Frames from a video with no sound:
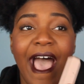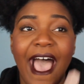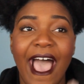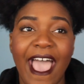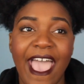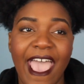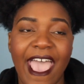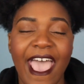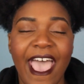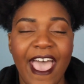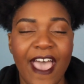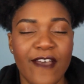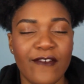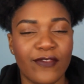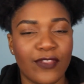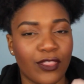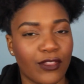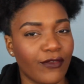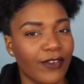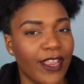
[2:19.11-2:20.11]
I
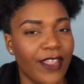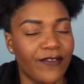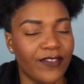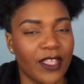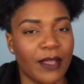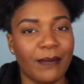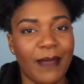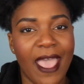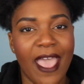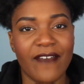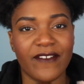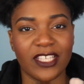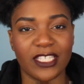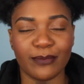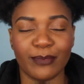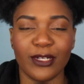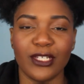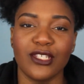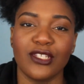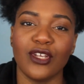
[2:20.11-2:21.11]
have three of them. I have
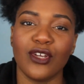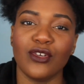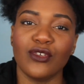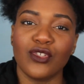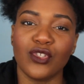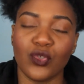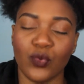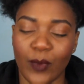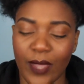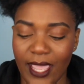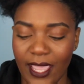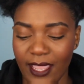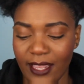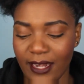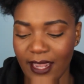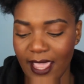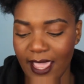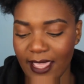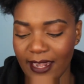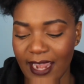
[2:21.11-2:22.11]
Espresso,
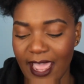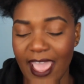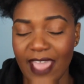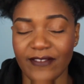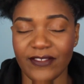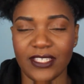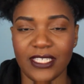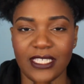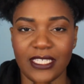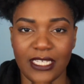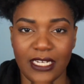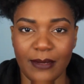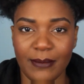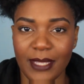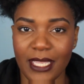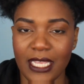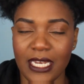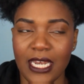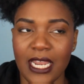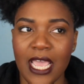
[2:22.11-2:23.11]
Suede, and I have
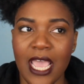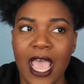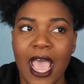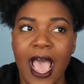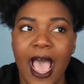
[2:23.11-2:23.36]
Cinnamon.